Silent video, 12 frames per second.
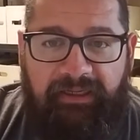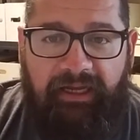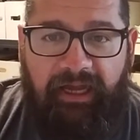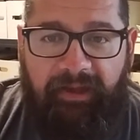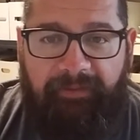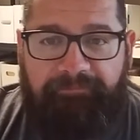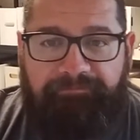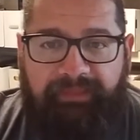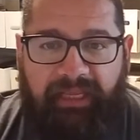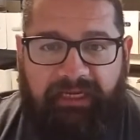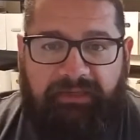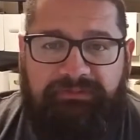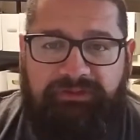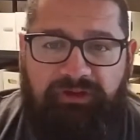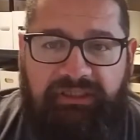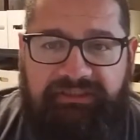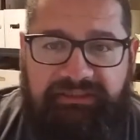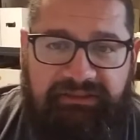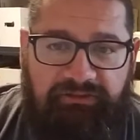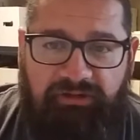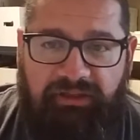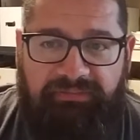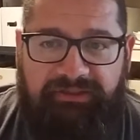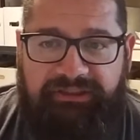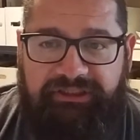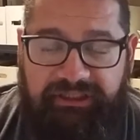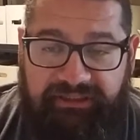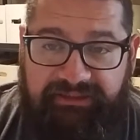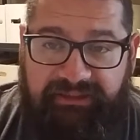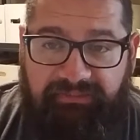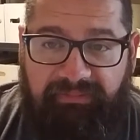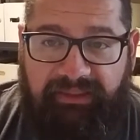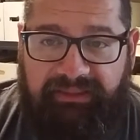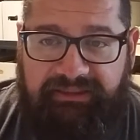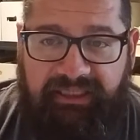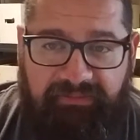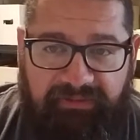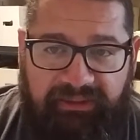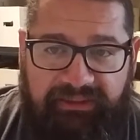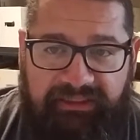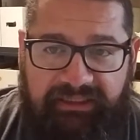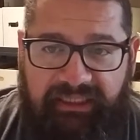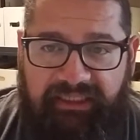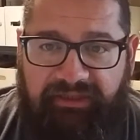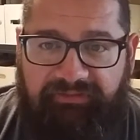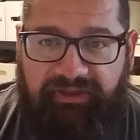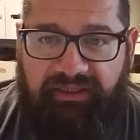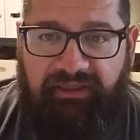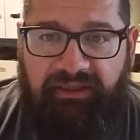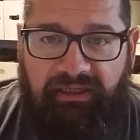It comes across as incredibly cheesy by the time you get to the end of it.